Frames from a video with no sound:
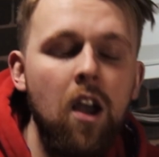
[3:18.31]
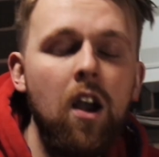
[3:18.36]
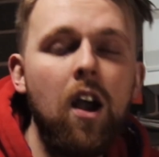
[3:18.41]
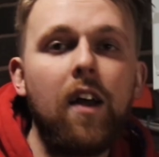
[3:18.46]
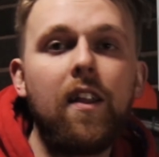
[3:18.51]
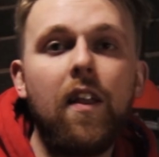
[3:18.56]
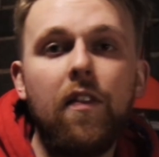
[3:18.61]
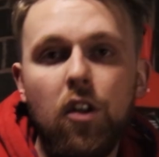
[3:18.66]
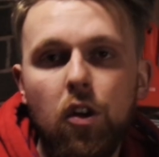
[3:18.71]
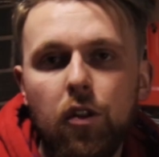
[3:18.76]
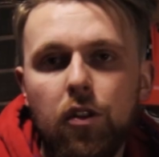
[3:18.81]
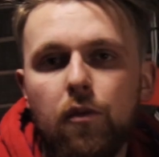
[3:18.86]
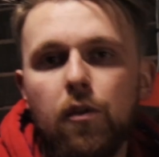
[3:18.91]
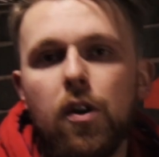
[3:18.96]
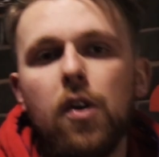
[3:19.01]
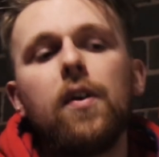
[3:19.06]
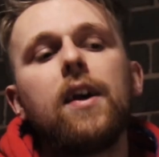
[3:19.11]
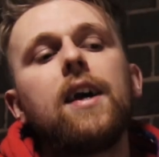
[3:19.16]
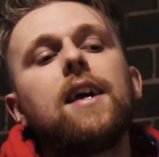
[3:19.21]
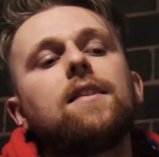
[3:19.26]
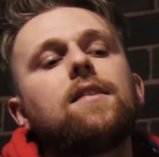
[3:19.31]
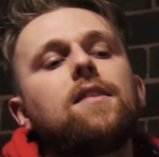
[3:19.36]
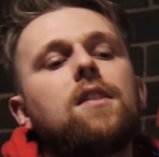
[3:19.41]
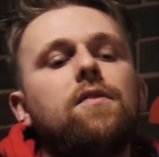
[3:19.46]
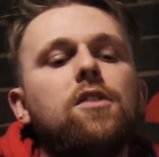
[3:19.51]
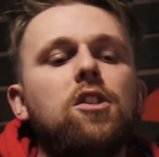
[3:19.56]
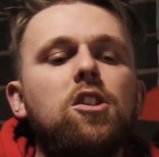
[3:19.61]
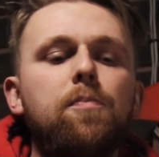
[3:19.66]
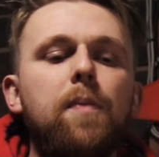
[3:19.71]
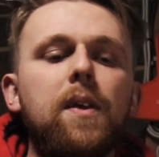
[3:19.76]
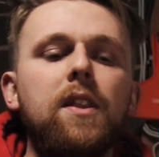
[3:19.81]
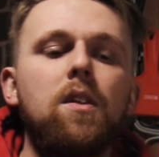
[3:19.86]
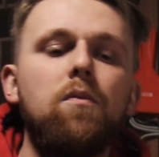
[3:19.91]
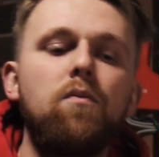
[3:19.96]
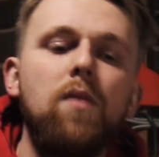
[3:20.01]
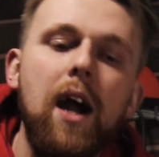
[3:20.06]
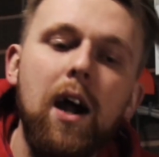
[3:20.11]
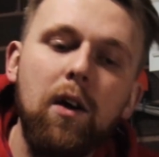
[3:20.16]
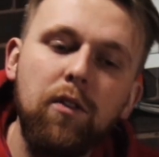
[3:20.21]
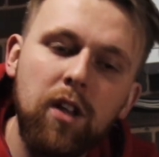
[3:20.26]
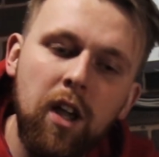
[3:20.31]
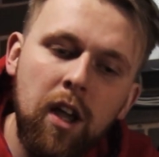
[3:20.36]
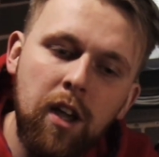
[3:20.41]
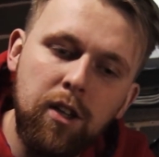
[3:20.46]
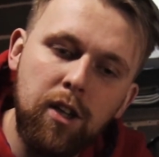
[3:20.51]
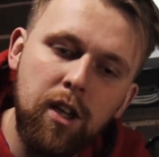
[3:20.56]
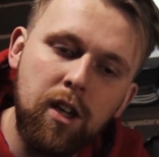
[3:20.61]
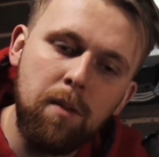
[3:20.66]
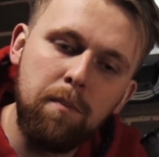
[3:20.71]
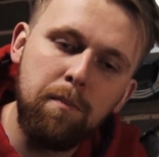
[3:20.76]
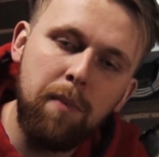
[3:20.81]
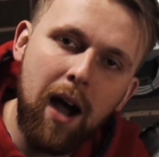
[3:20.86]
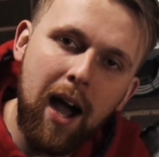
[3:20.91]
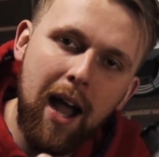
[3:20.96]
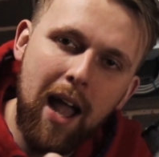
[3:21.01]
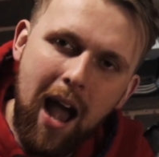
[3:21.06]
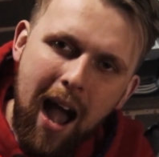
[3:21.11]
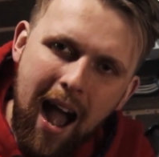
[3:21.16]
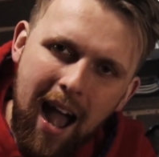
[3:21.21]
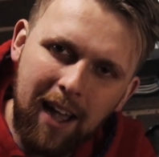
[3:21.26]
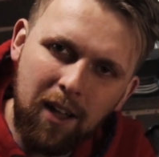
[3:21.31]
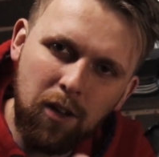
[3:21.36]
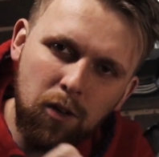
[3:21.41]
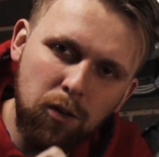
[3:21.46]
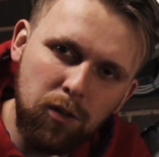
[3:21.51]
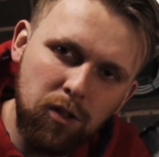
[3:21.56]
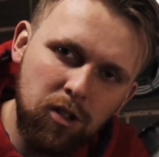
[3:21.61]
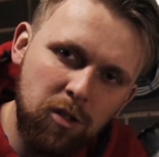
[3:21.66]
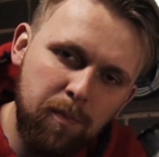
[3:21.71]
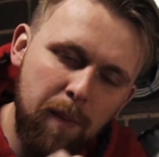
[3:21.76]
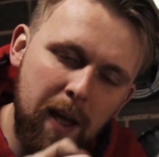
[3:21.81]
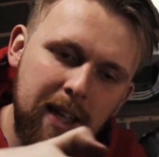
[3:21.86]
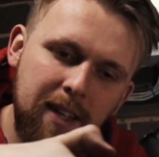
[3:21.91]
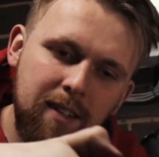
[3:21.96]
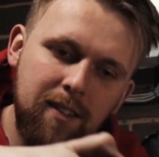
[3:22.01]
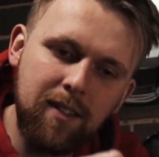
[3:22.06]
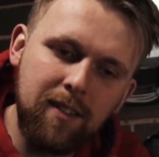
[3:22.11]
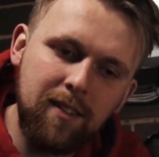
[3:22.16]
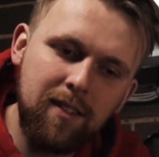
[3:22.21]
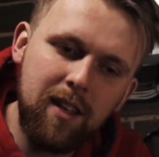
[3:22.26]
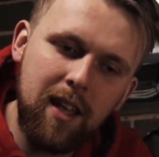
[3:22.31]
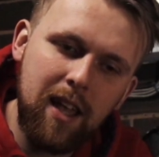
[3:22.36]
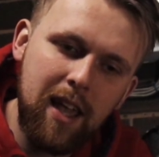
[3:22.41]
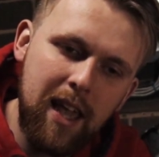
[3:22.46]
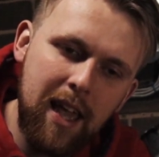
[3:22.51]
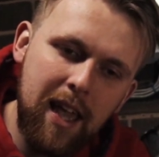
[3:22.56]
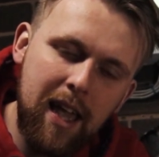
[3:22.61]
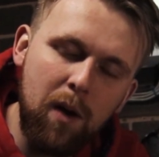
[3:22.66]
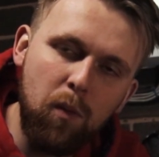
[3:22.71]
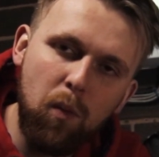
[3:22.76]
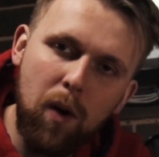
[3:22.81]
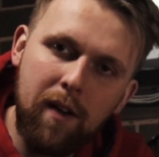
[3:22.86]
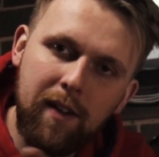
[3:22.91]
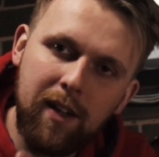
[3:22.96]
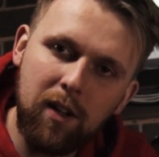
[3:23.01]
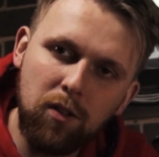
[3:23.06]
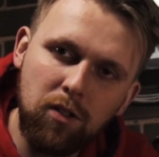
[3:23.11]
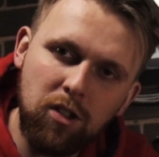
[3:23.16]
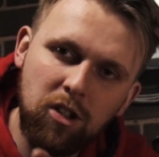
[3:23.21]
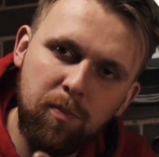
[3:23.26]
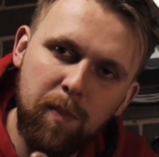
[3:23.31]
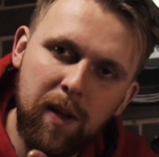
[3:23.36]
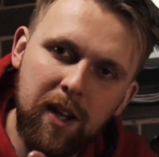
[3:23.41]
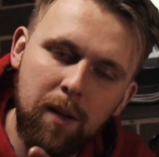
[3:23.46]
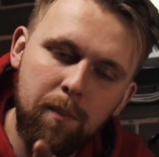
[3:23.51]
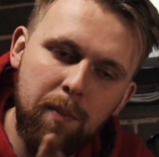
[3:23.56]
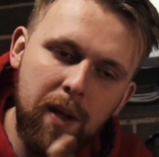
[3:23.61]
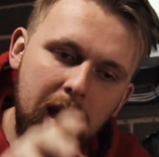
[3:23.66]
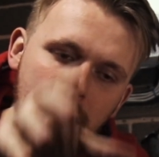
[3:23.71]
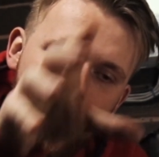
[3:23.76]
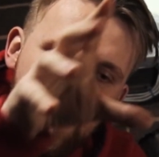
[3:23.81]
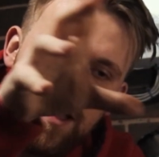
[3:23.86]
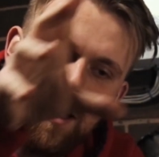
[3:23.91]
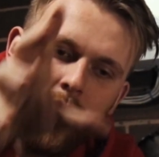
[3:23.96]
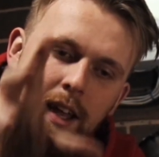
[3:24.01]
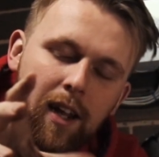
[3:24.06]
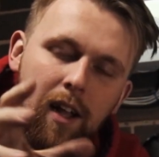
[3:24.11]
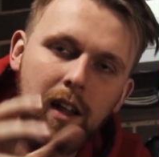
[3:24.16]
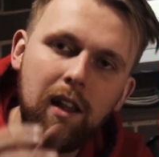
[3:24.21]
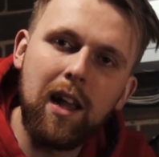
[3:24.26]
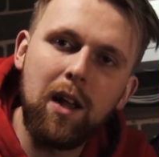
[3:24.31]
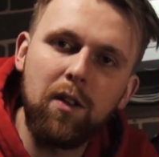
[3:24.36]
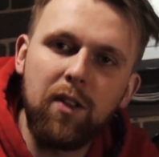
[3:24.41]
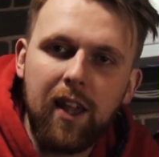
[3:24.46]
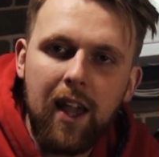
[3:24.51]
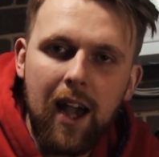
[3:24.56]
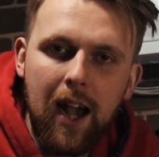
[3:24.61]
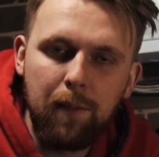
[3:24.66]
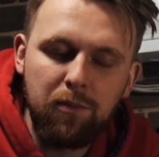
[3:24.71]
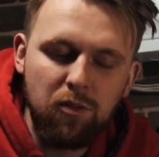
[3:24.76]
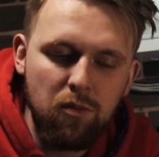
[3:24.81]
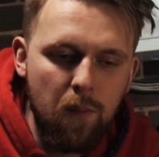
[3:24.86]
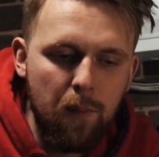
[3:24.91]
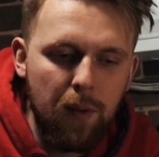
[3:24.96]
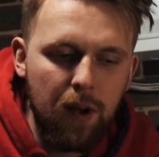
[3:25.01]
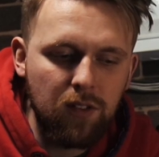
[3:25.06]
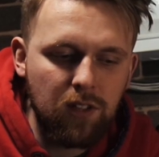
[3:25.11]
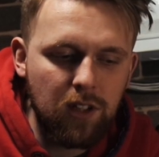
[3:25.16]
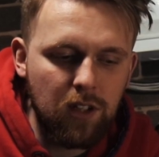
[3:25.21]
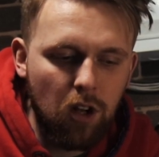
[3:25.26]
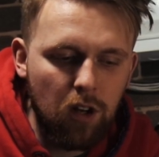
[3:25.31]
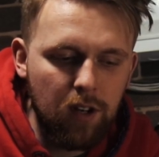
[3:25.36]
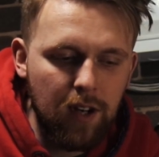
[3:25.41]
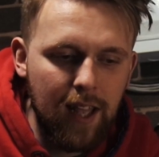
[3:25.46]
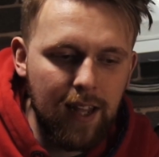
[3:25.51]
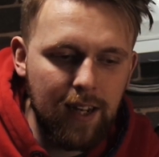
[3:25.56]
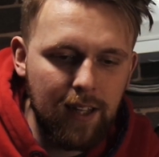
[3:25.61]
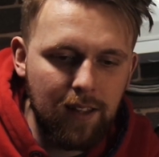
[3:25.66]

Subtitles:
And then the other route is you spin them round, you can buy angled spacers here where it'll spin a bit and it'll allow the carb to be bolted on in a